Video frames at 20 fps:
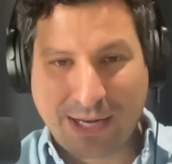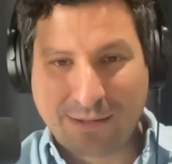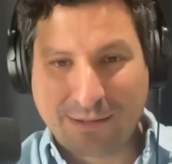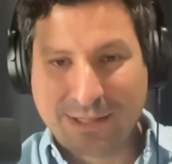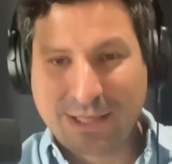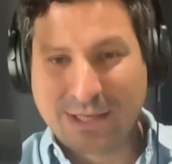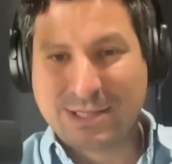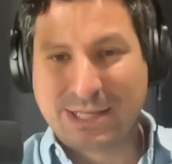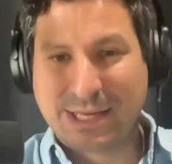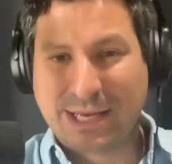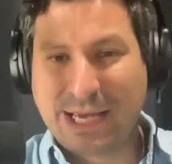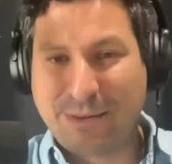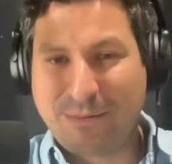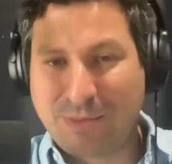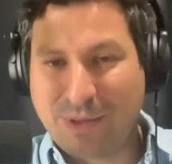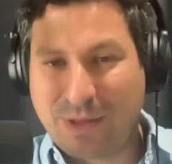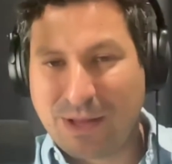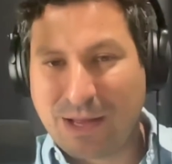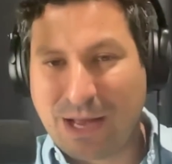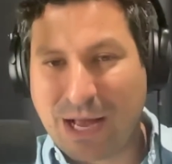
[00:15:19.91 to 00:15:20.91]
Here's the game.
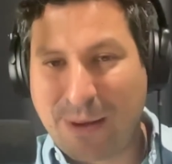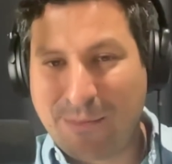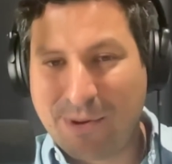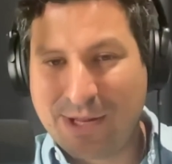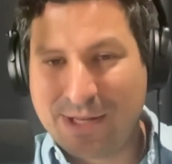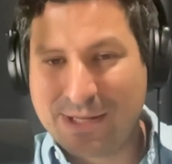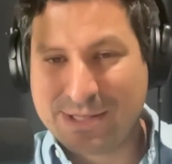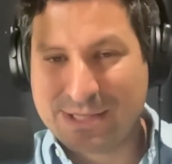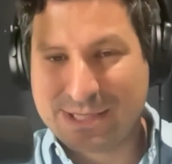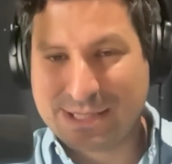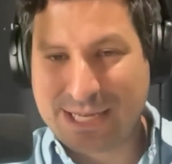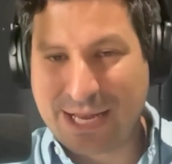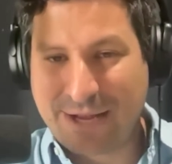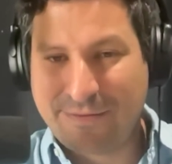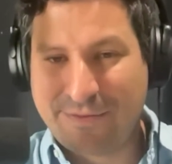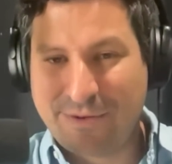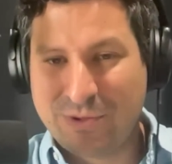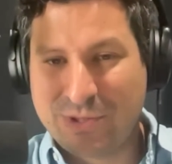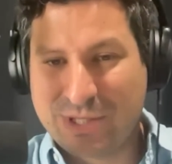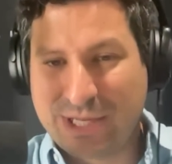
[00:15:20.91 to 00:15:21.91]
I'm going to say a
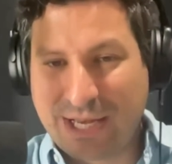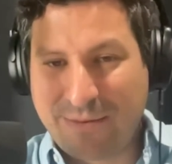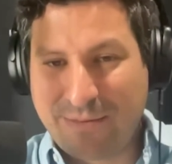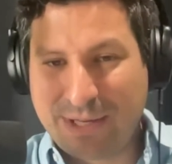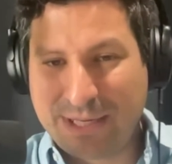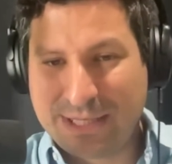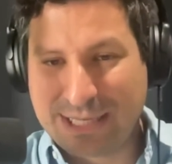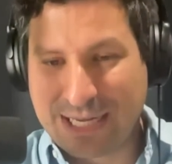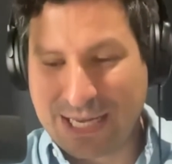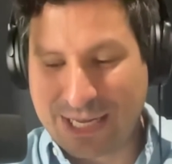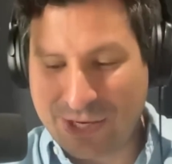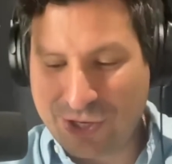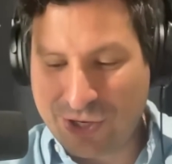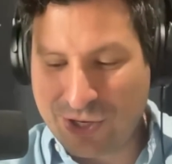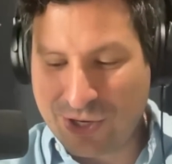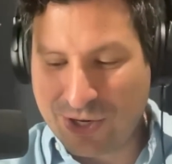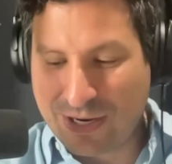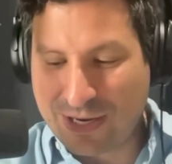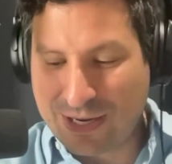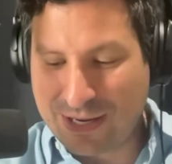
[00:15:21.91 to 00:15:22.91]
few statements, and
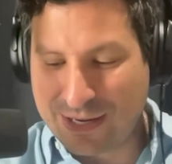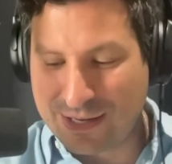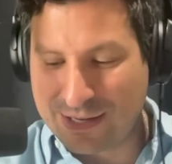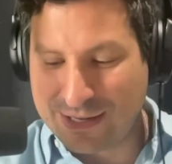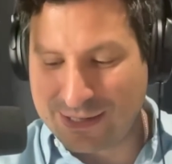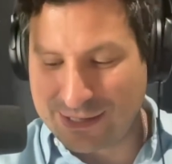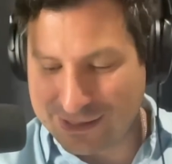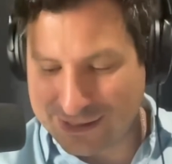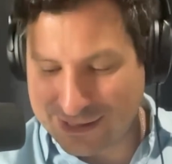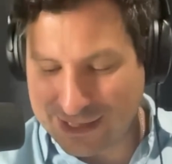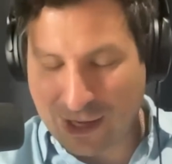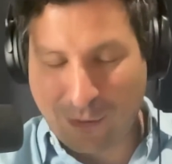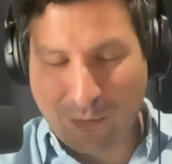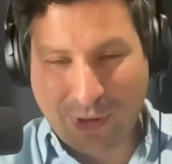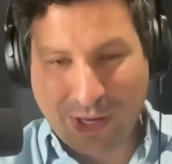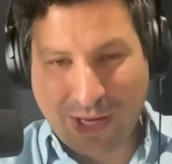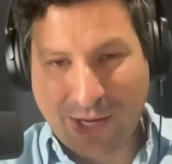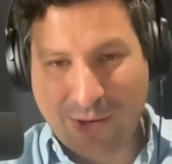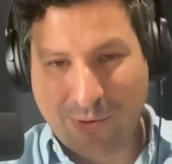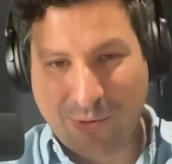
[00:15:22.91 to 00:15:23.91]
you're going to tell
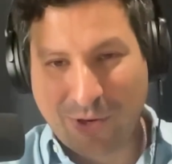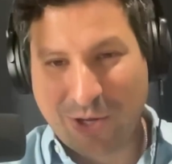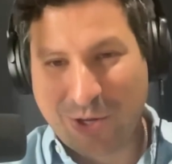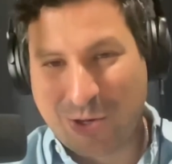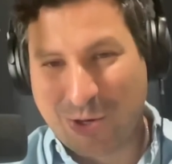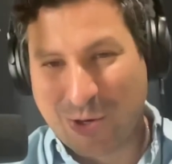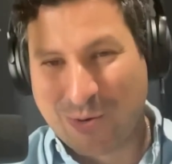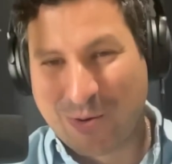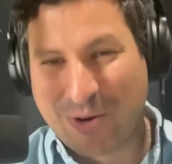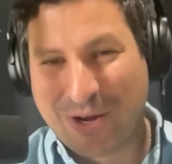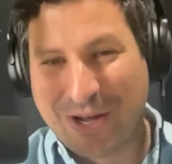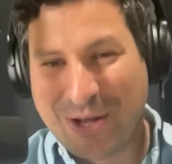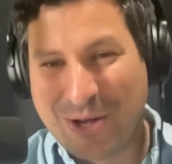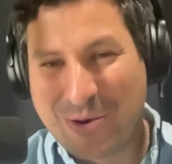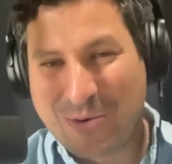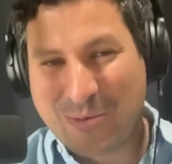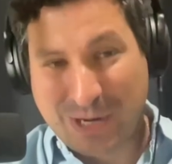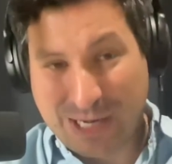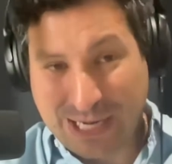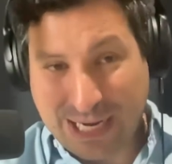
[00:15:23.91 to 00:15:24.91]
me what your
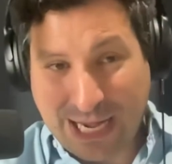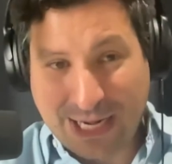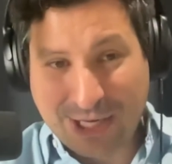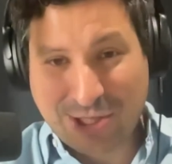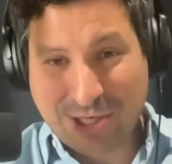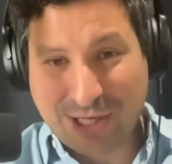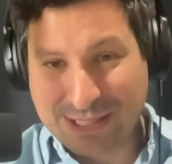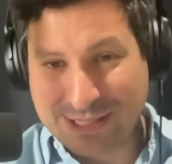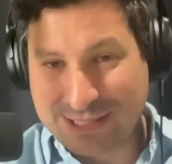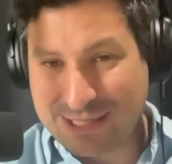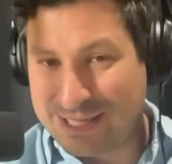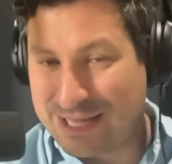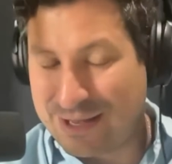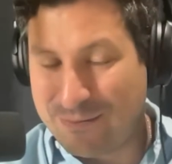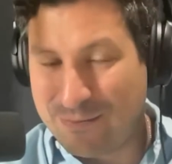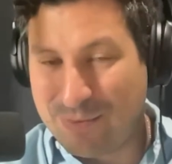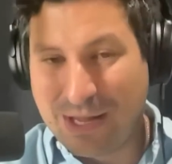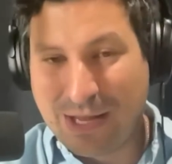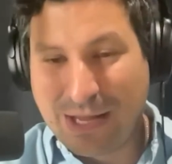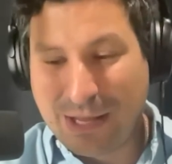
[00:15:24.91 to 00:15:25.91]
reaction is to
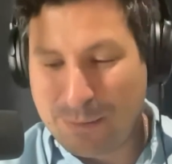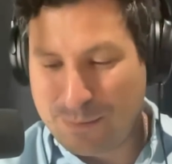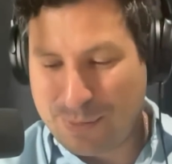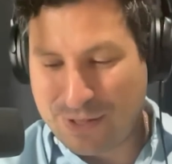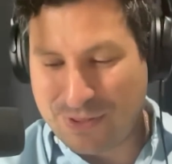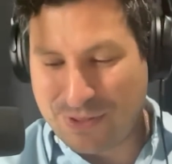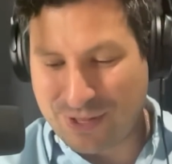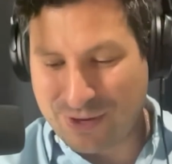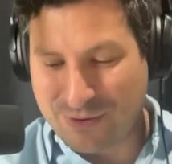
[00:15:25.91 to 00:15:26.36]
them pithily.